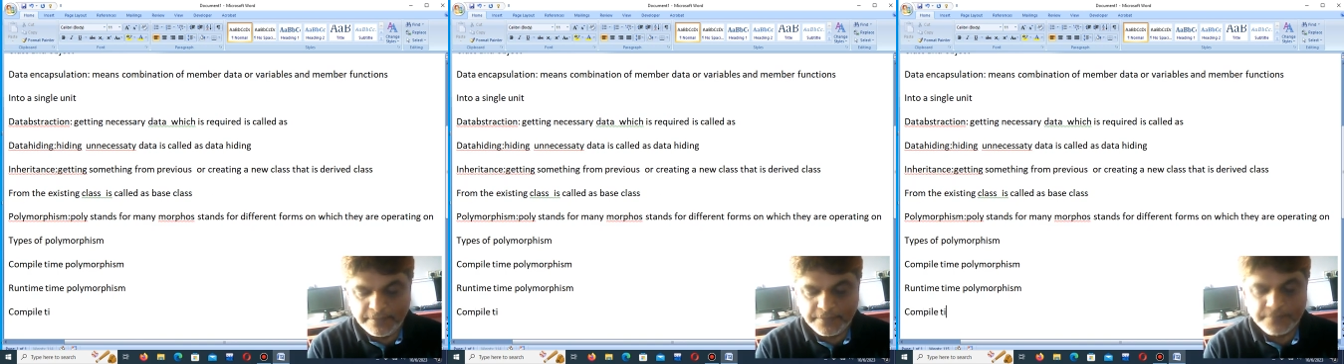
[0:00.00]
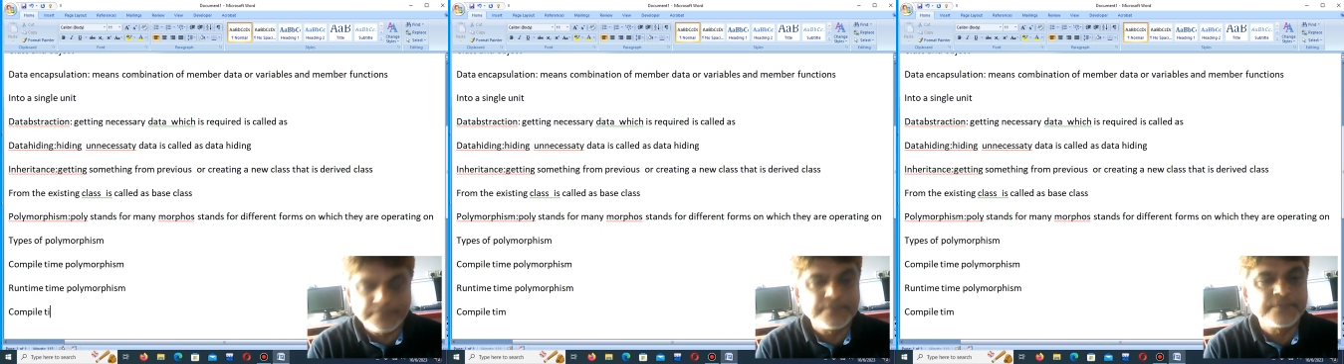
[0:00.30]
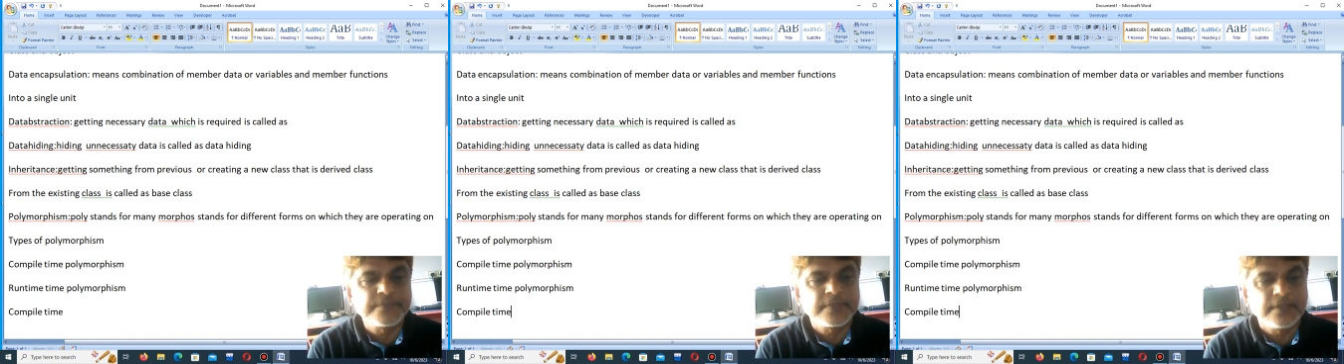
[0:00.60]
See,
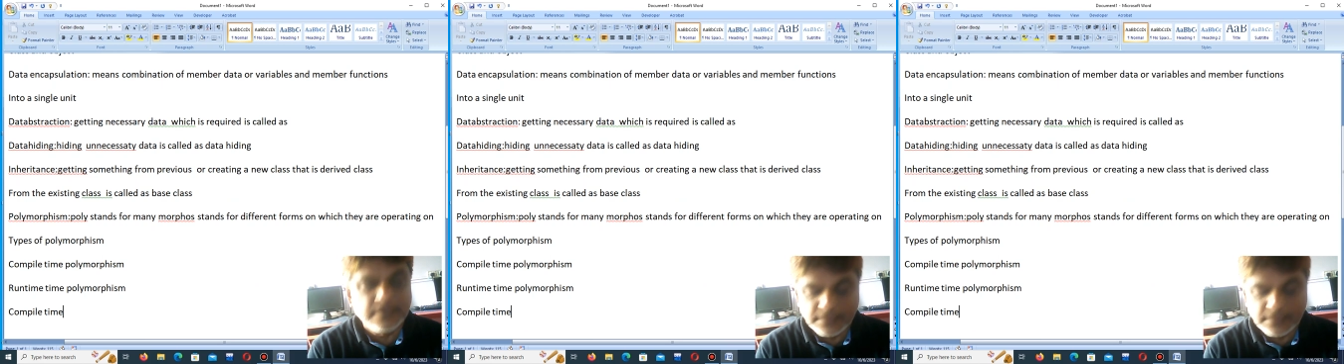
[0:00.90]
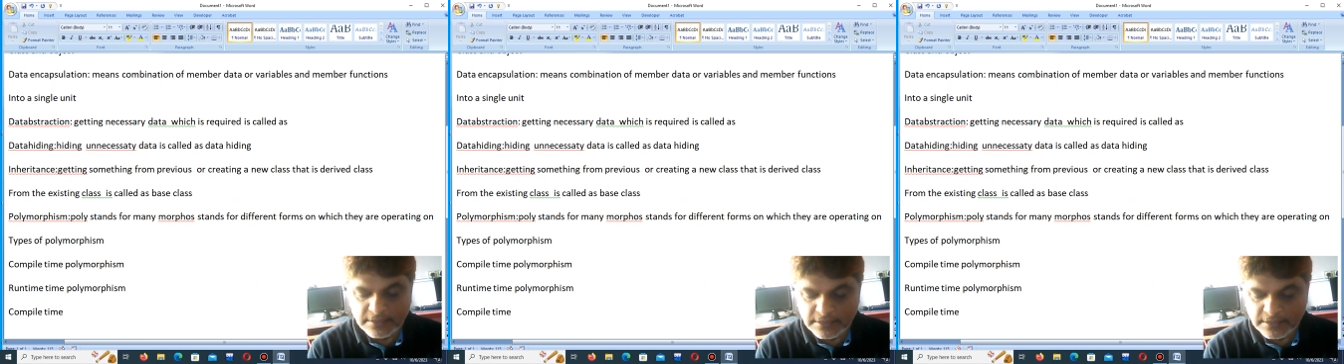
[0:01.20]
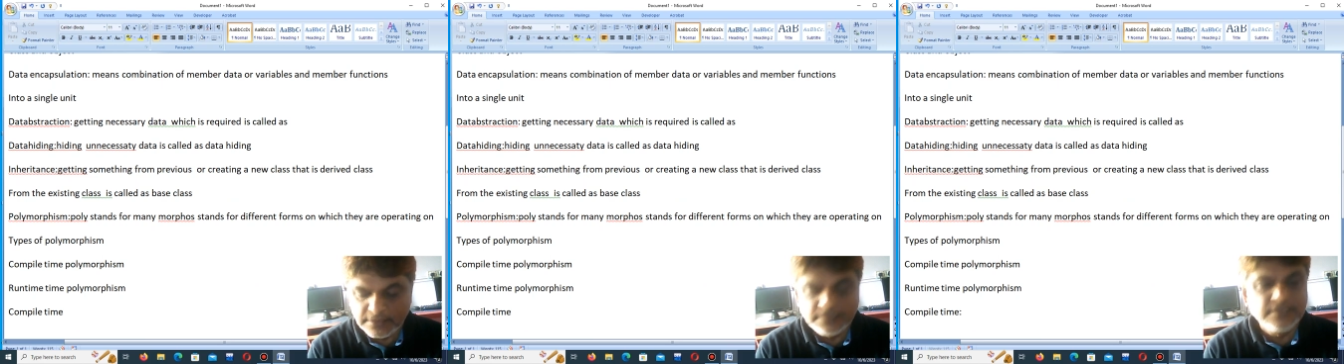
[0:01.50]
compile time
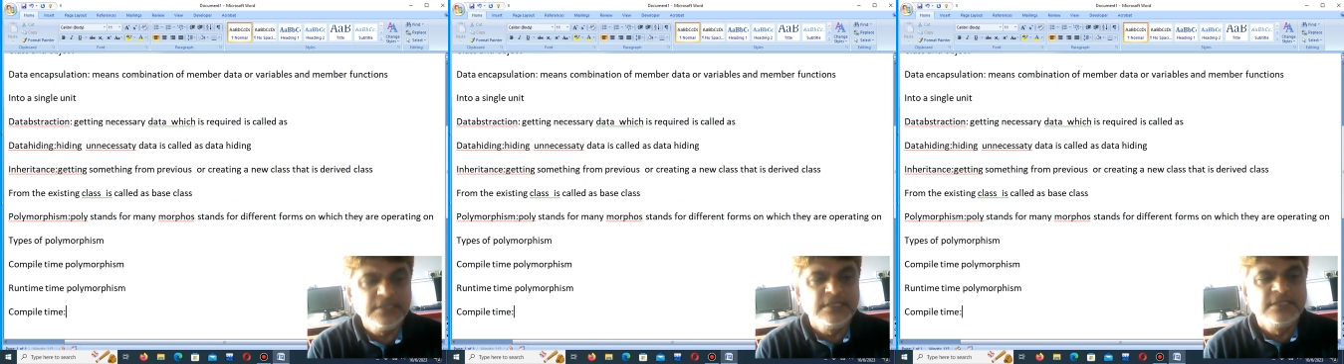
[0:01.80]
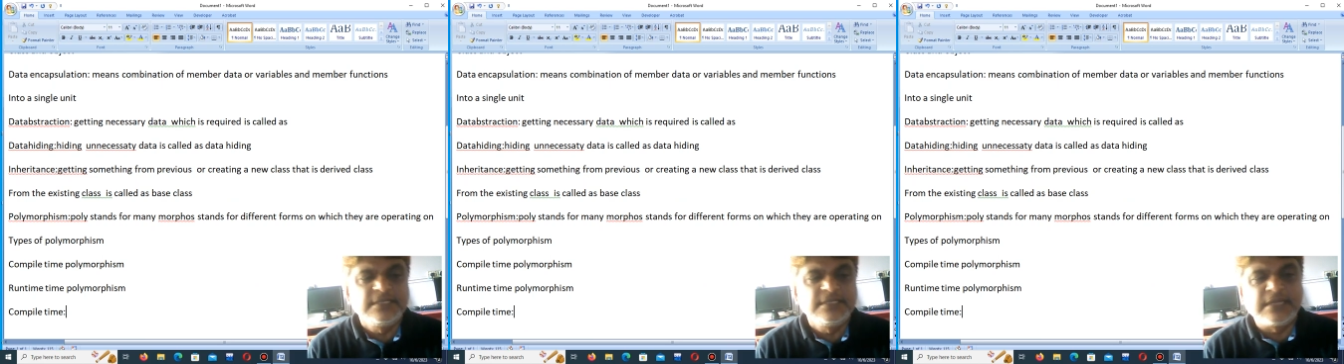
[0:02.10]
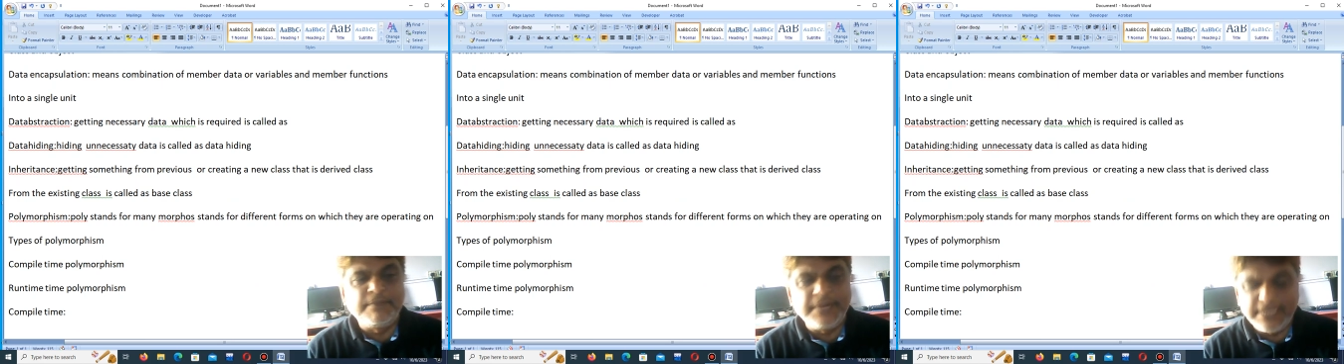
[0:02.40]
polymorphism means the
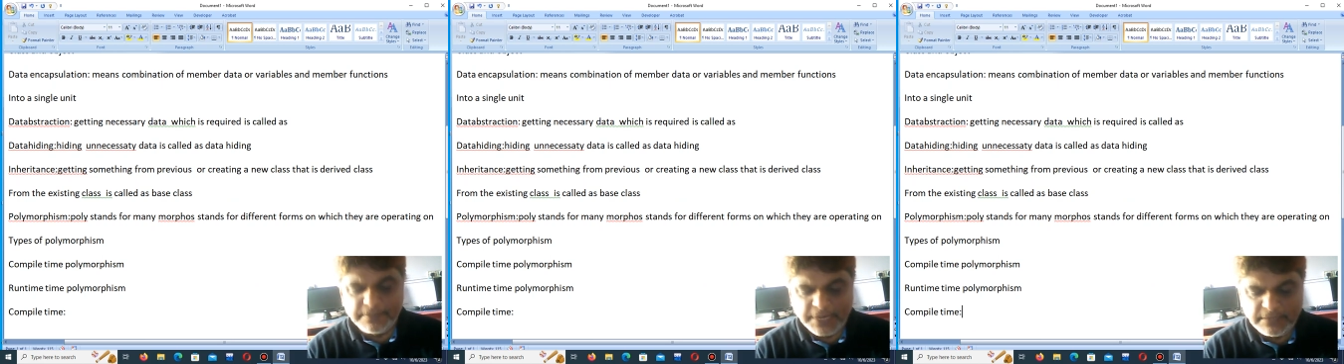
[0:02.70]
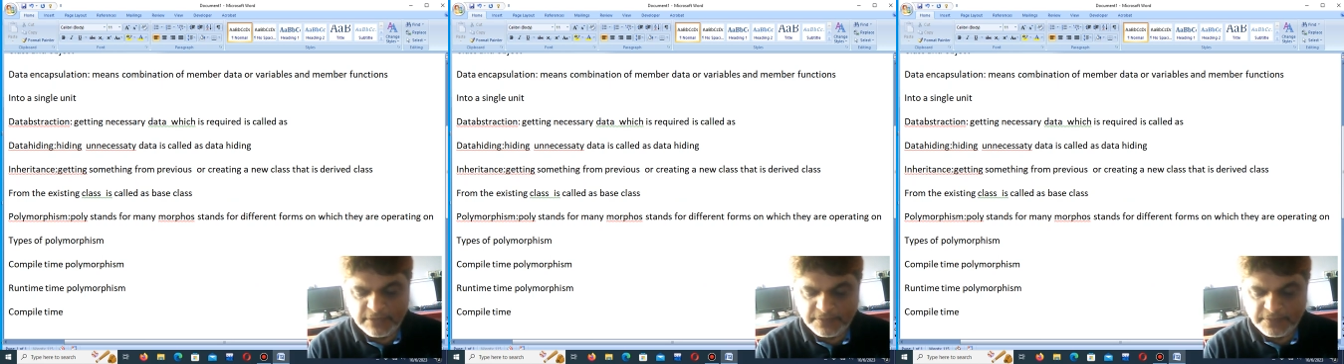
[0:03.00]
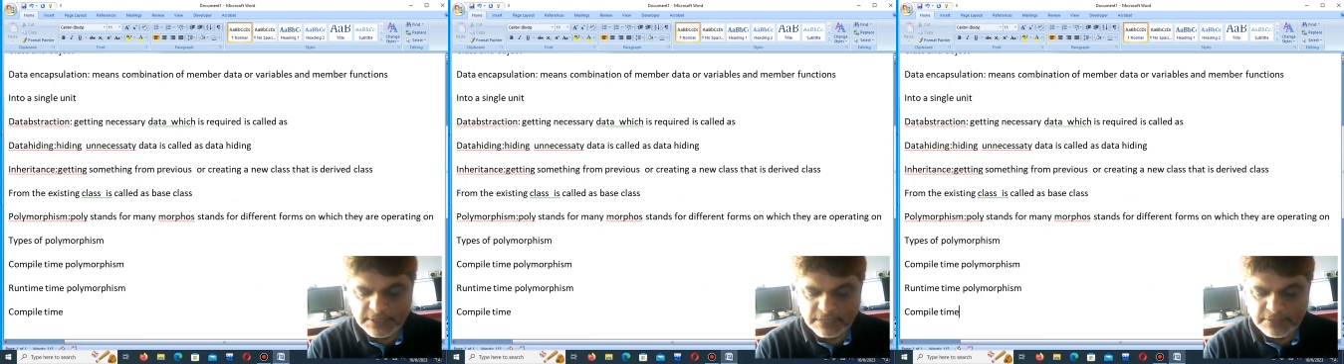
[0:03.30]
function which is resolved
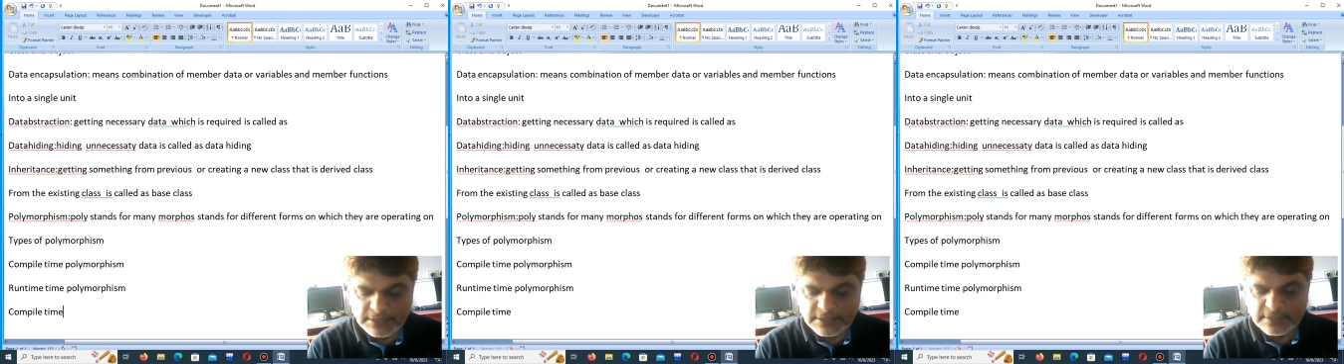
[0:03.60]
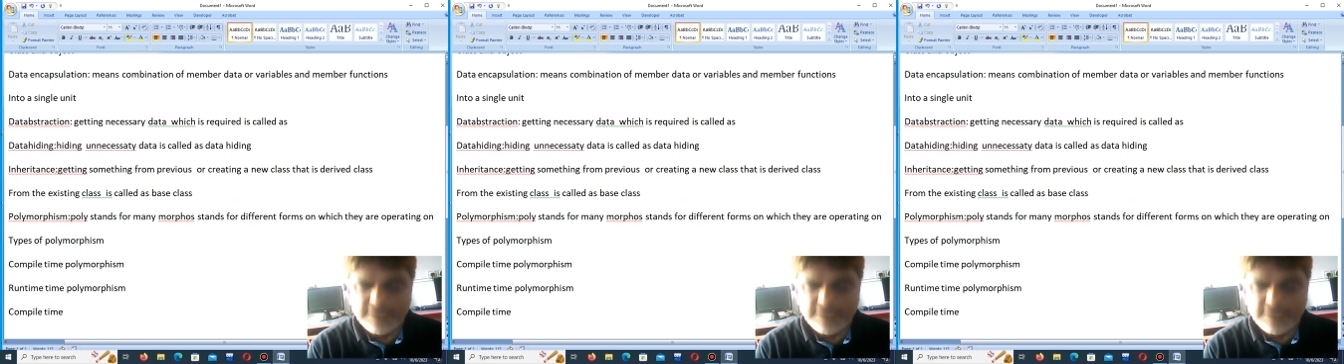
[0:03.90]
at the